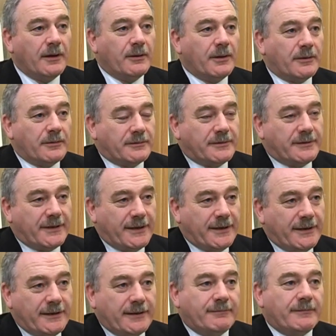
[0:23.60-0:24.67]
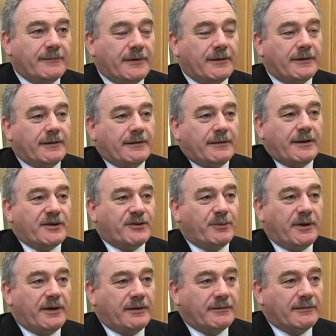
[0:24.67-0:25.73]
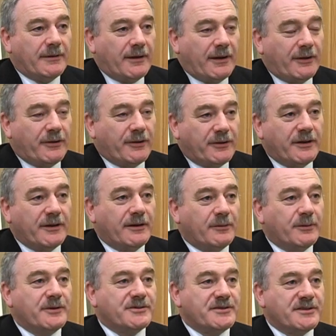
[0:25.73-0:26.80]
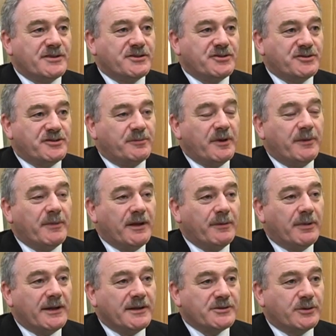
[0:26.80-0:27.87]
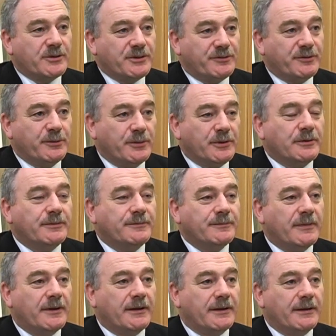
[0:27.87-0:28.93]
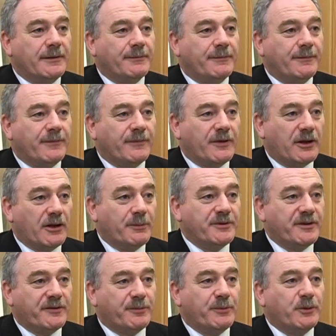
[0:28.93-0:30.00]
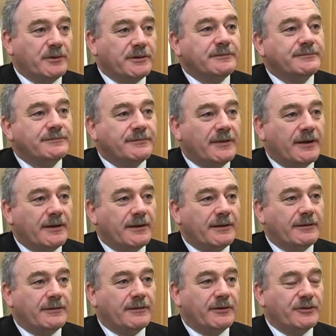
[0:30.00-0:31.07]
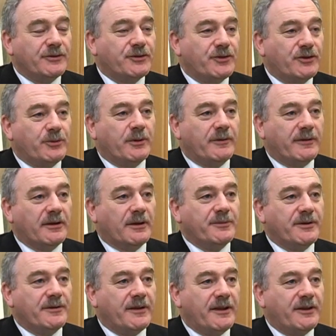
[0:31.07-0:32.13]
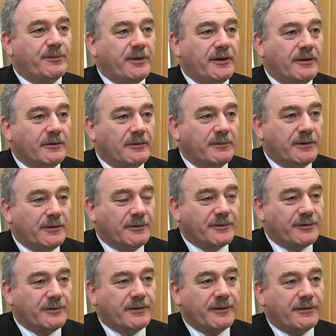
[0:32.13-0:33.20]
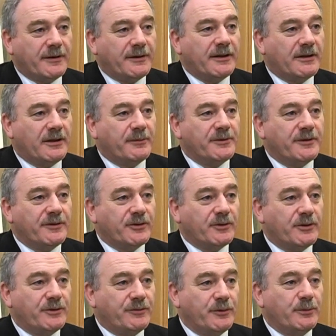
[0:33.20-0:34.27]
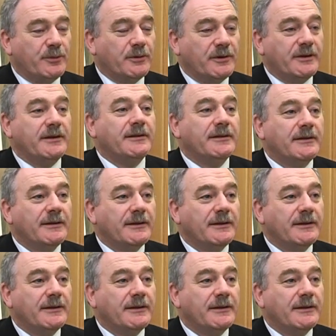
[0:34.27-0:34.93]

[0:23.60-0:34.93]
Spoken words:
Well, today has been another day in which decisions have been made by Scottish football. The clubs have spoken, not just the 12 clubs in the SPL, but also the 30 clubs in the Scottish Football League.